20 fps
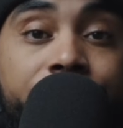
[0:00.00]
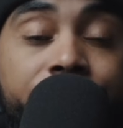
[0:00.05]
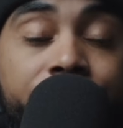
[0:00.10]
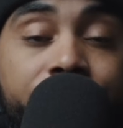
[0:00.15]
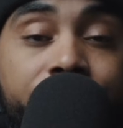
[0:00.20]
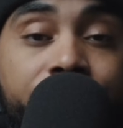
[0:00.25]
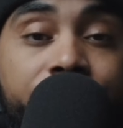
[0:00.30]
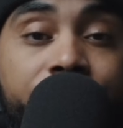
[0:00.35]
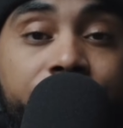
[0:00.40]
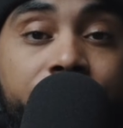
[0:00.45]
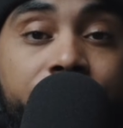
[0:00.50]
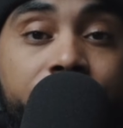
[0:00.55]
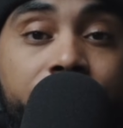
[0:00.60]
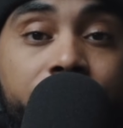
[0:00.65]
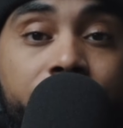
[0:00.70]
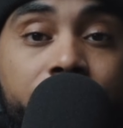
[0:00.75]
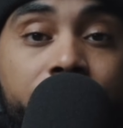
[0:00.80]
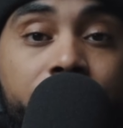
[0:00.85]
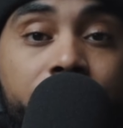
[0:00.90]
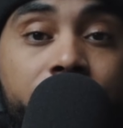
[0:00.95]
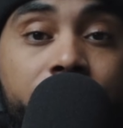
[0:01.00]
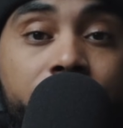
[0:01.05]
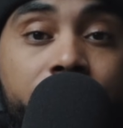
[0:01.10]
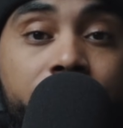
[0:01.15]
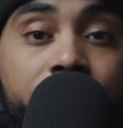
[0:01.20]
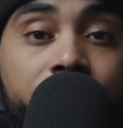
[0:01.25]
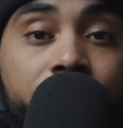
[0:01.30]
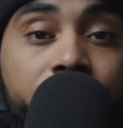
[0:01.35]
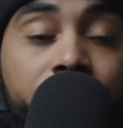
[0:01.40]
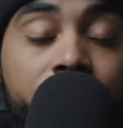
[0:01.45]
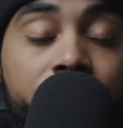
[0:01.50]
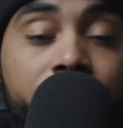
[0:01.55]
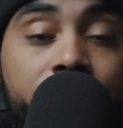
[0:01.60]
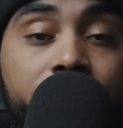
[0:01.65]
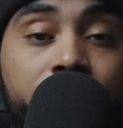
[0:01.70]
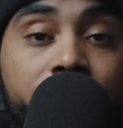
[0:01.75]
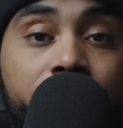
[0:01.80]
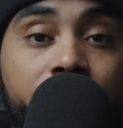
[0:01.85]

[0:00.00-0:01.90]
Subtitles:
No one is speaking in this clip.